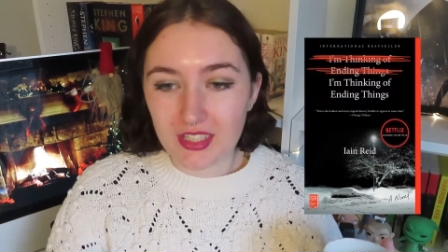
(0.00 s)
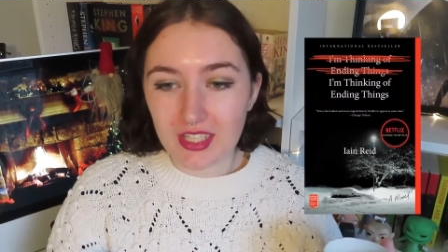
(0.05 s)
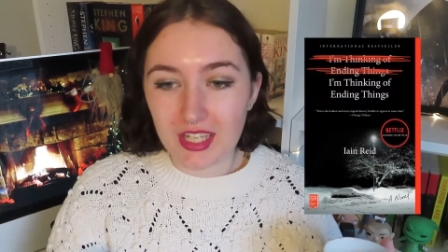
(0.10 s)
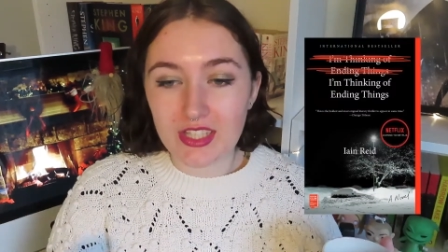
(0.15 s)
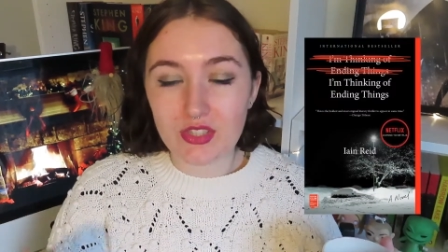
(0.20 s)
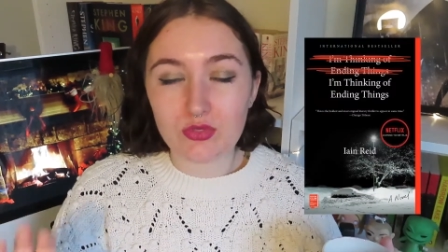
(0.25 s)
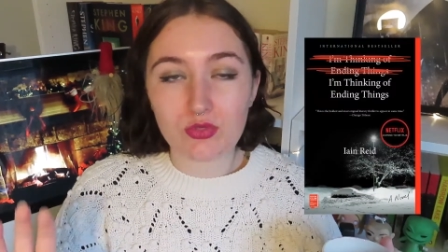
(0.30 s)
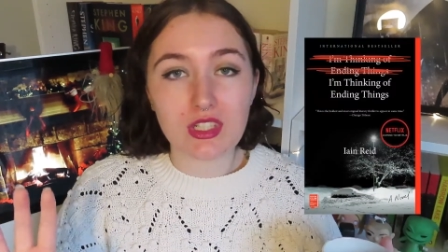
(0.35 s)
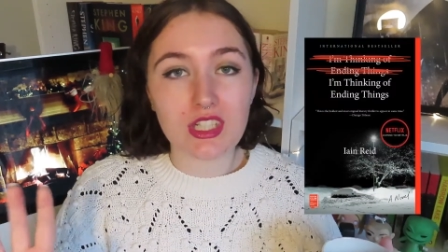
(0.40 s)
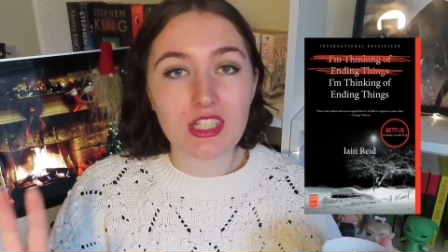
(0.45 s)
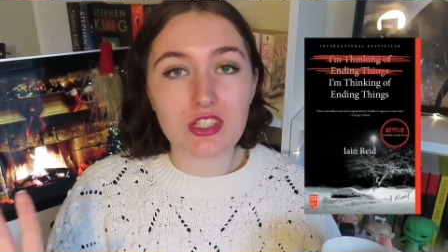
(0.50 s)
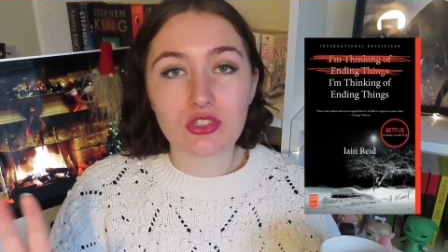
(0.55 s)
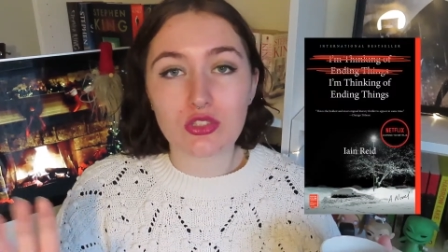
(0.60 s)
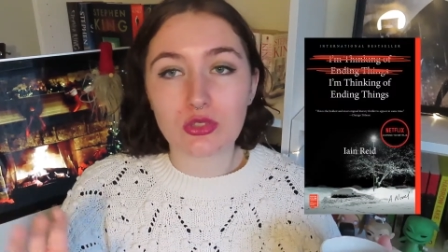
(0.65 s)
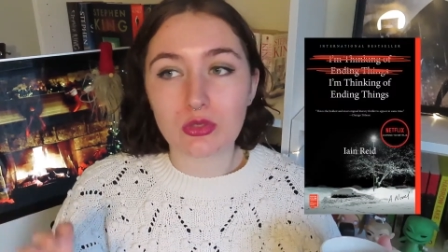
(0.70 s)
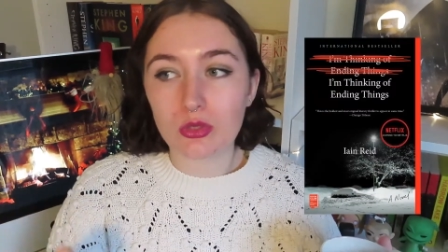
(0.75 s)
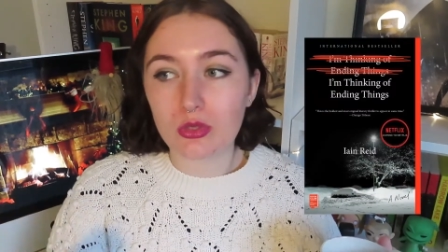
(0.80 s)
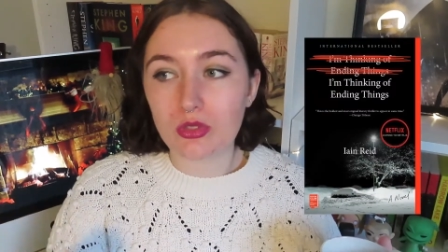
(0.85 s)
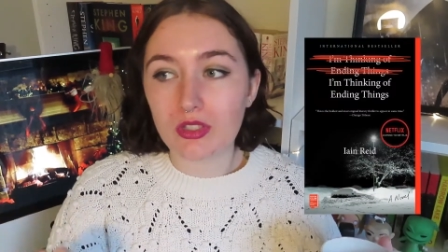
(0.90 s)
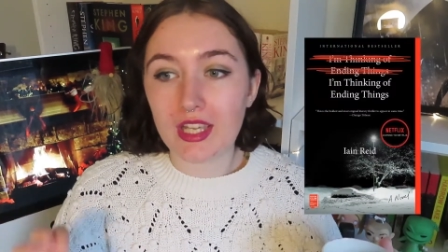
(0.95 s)
It's really
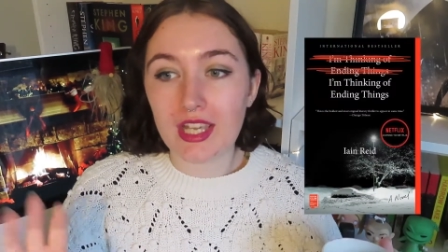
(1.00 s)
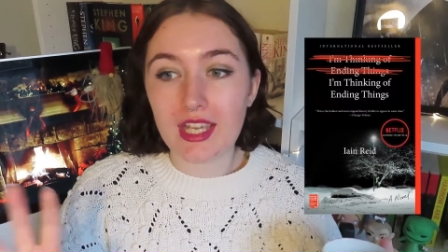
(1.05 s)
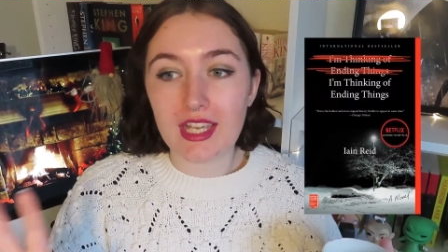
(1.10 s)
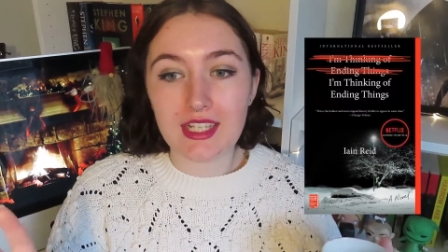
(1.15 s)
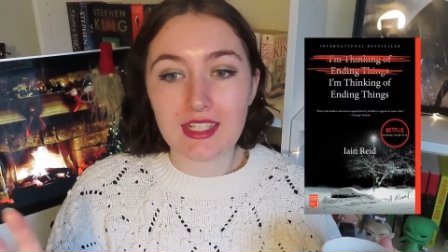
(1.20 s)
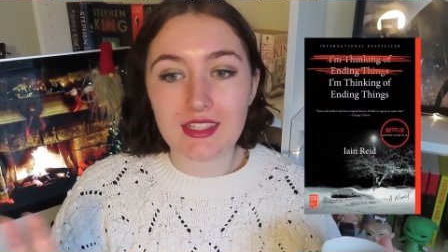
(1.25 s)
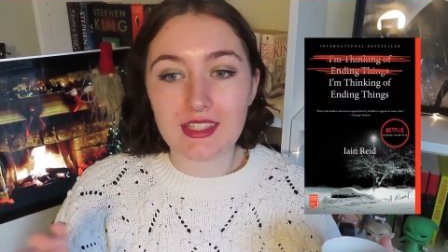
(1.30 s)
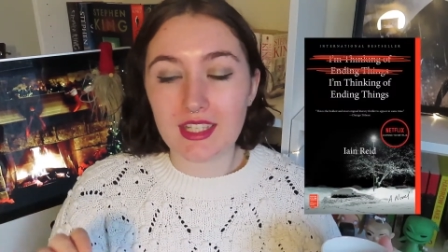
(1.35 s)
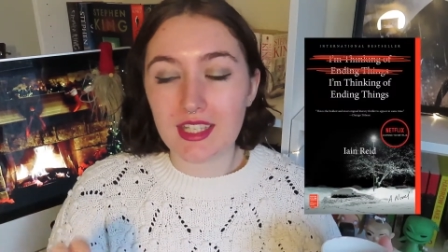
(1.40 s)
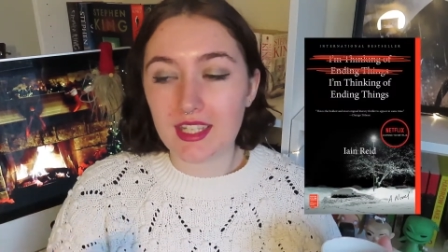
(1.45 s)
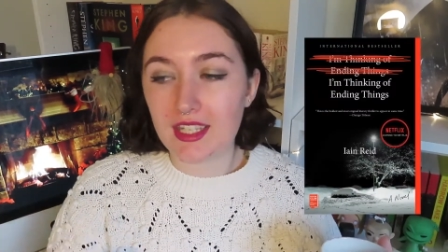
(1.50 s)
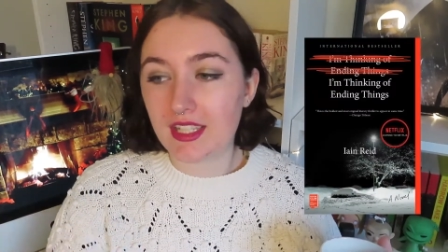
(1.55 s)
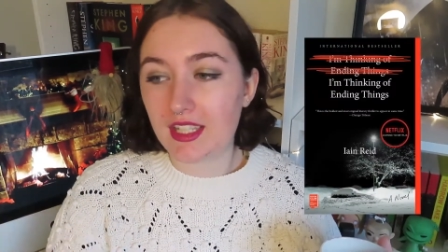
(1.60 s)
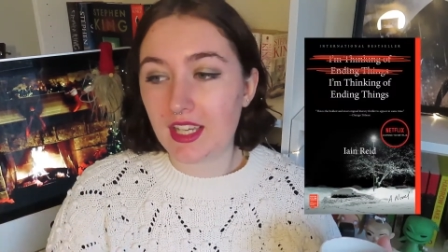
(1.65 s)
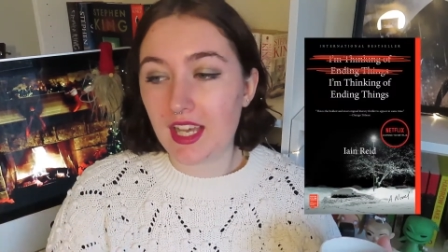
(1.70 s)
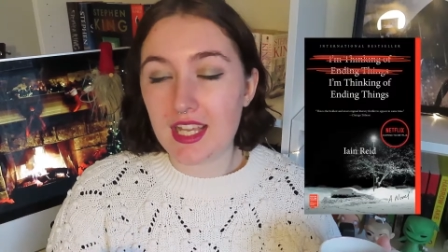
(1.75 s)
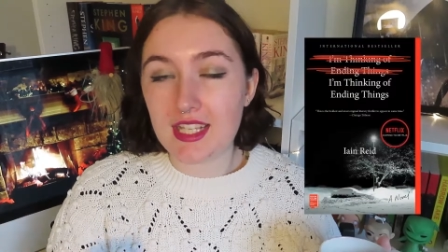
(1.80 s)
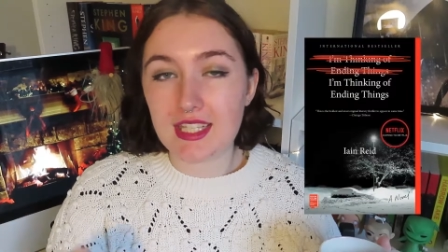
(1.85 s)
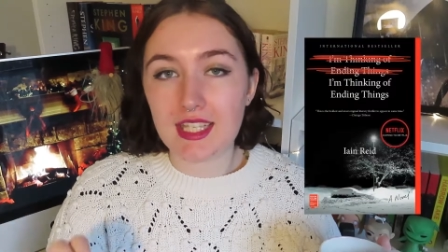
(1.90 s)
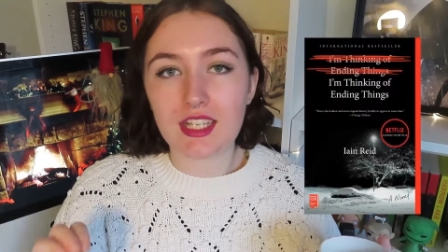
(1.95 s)
short, easy.
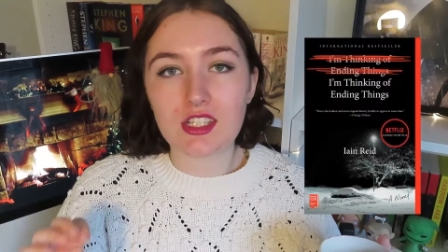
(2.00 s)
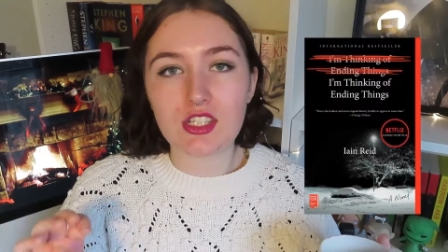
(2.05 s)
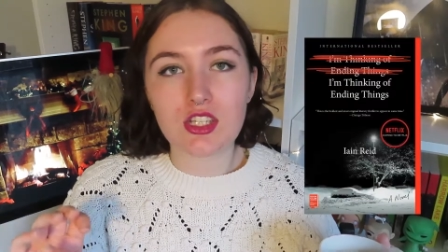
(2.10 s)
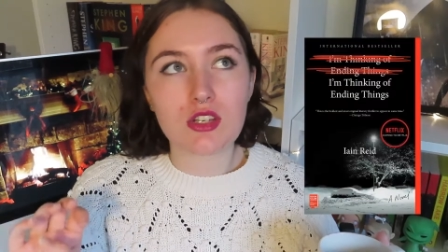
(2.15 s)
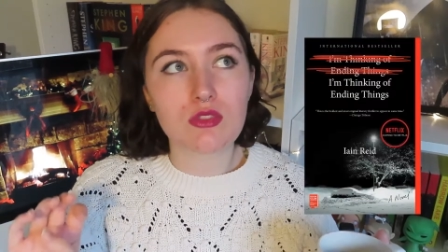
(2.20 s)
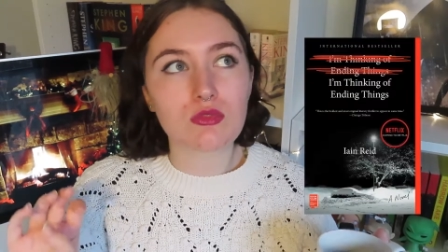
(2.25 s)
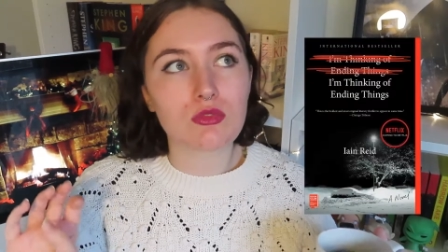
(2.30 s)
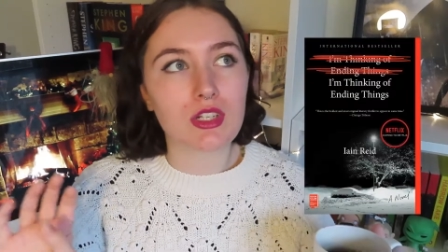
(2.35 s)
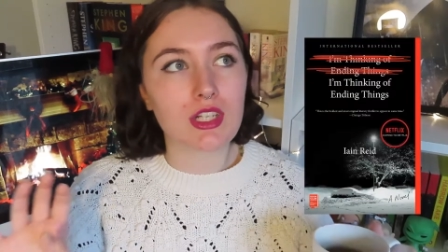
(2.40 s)
It's actually a